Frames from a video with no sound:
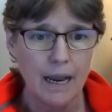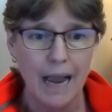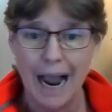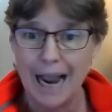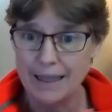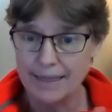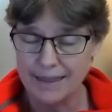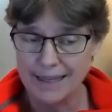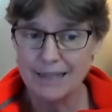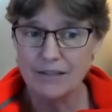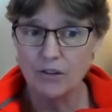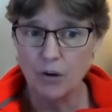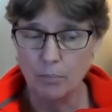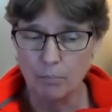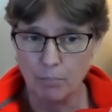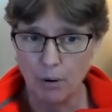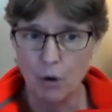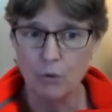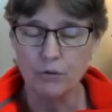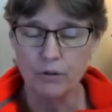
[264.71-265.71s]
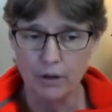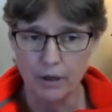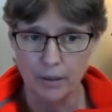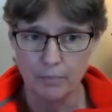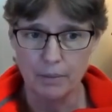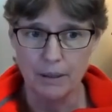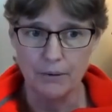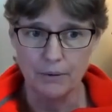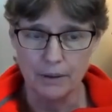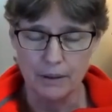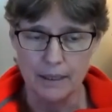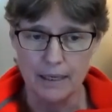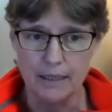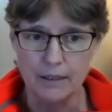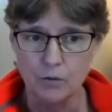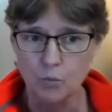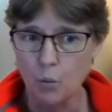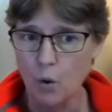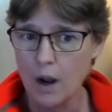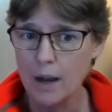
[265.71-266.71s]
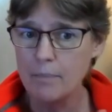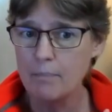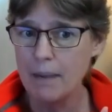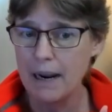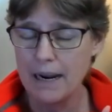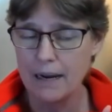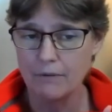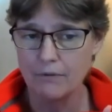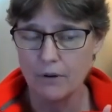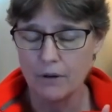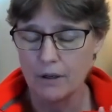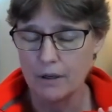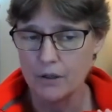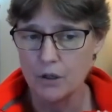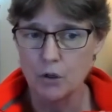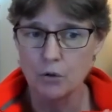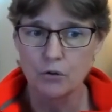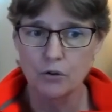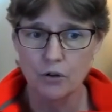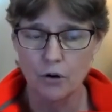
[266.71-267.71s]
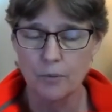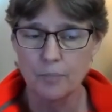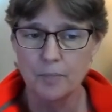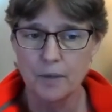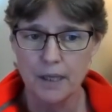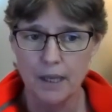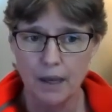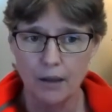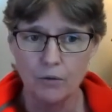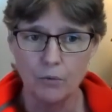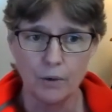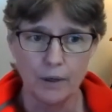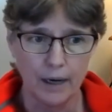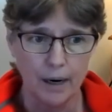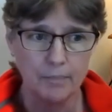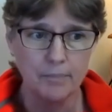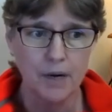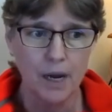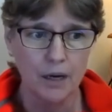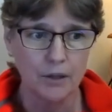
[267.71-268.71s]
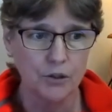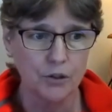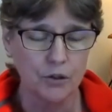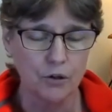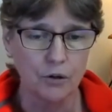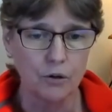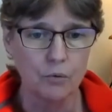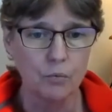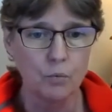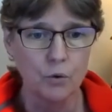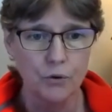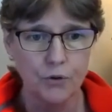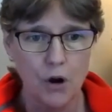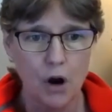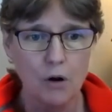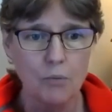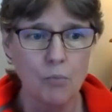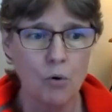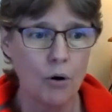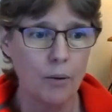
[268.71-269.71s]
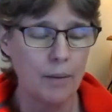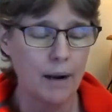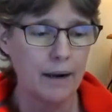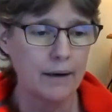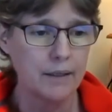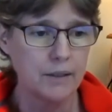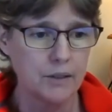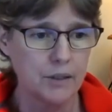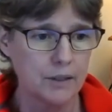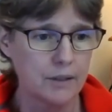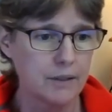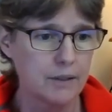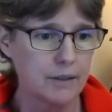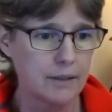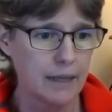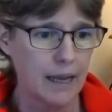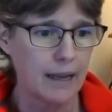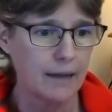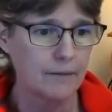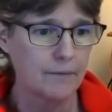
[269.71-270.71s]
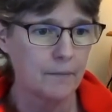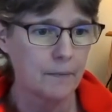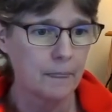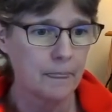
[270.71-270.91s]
I think they're both going to be released. One may have usurped the other one. I'm not sure. We'll talk more about it in just a sec.